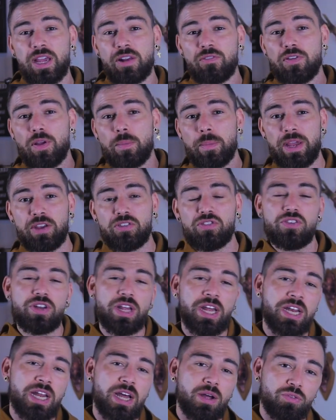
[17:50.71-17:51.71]
inflammation
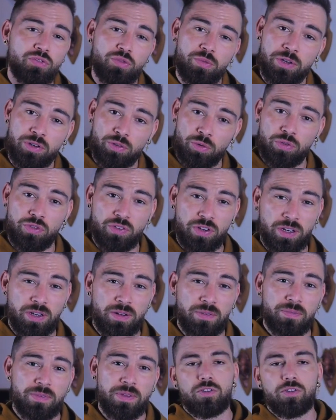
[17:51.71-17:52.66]
and how to reduce it.